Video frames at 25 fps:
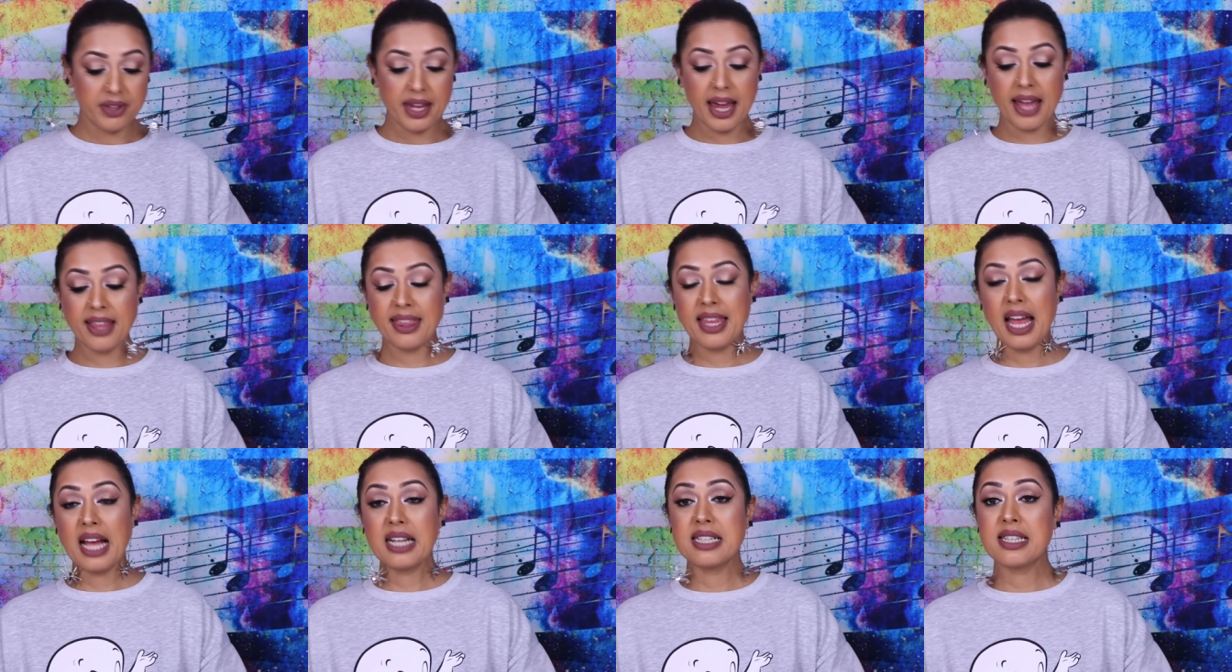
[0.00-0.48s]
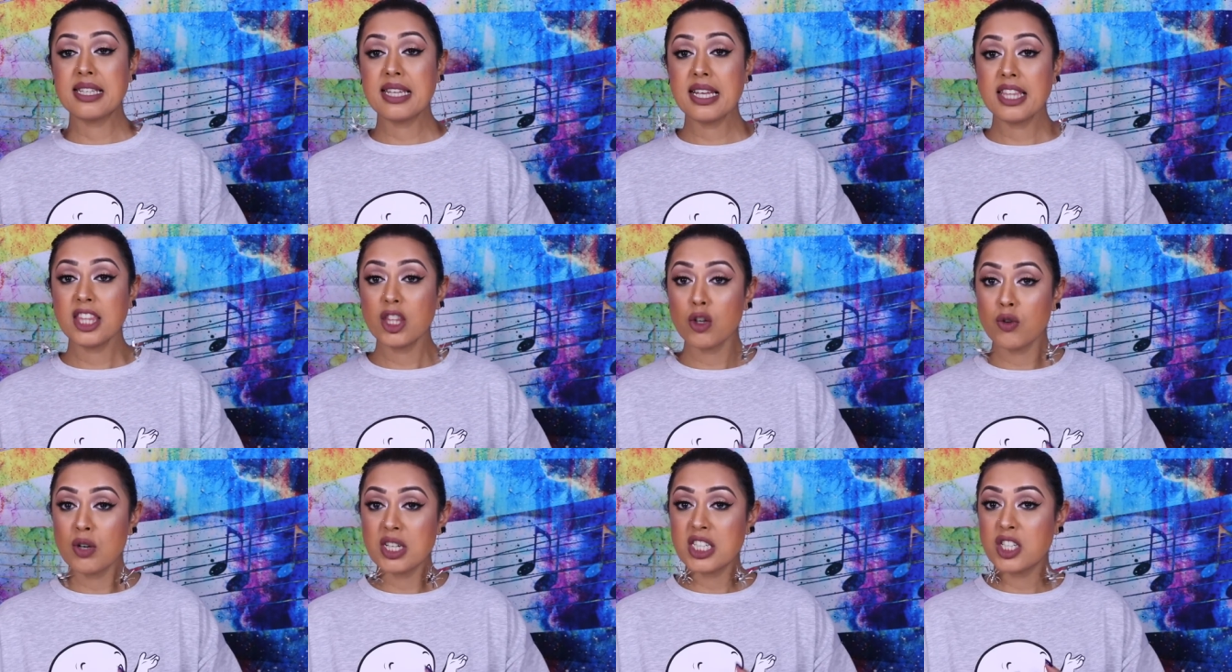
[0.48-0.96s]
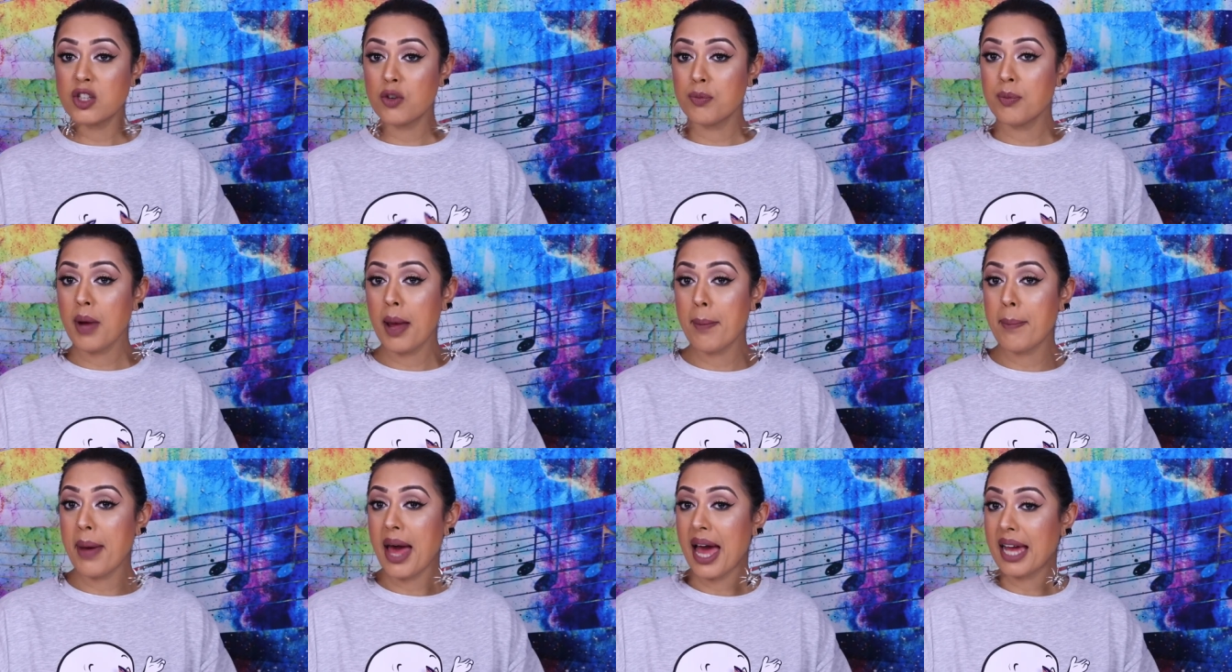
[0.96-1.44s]
And that's it. The rest of
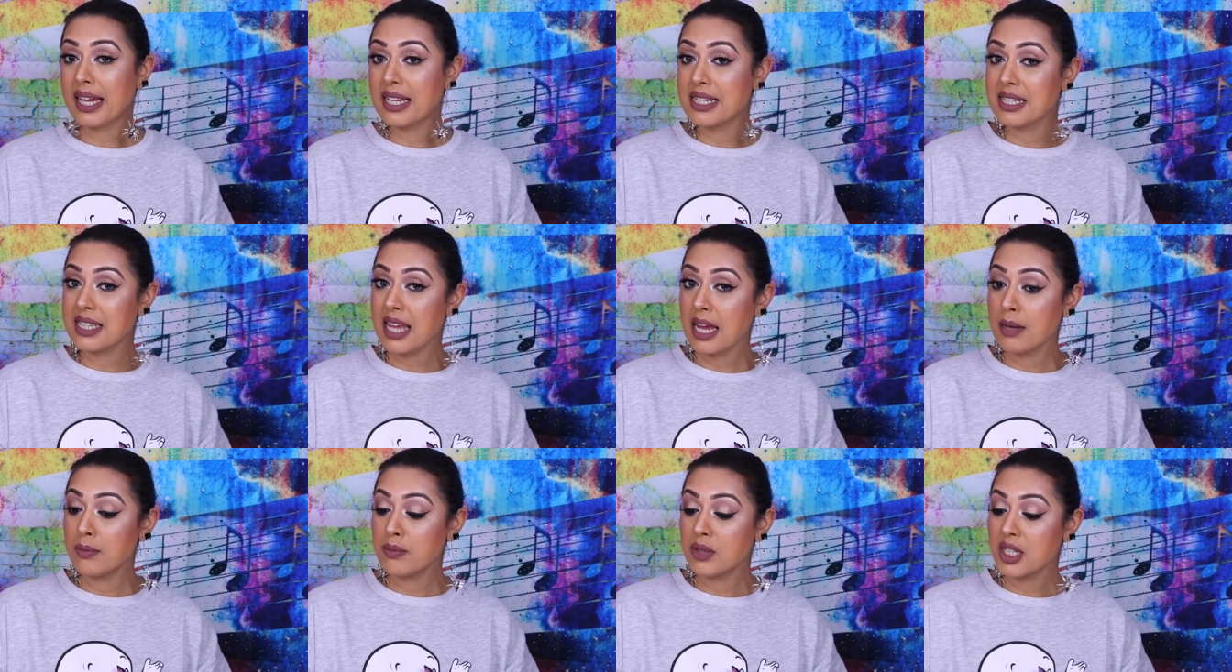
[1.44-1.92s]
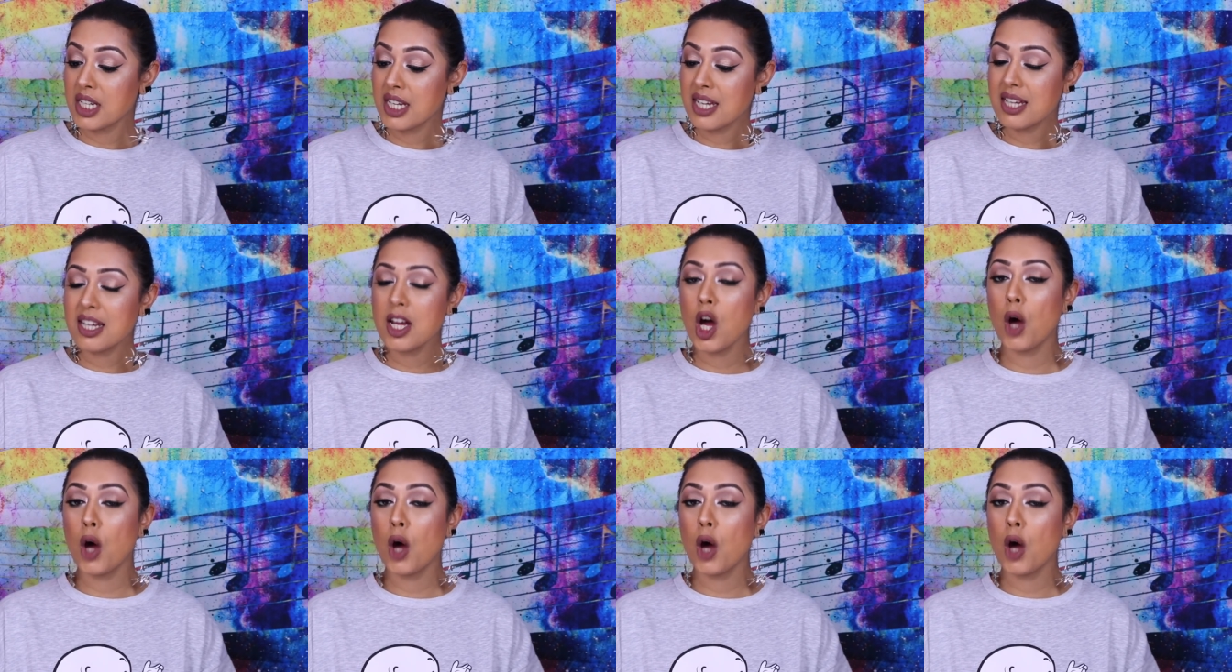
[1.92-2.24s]
my bag is empty.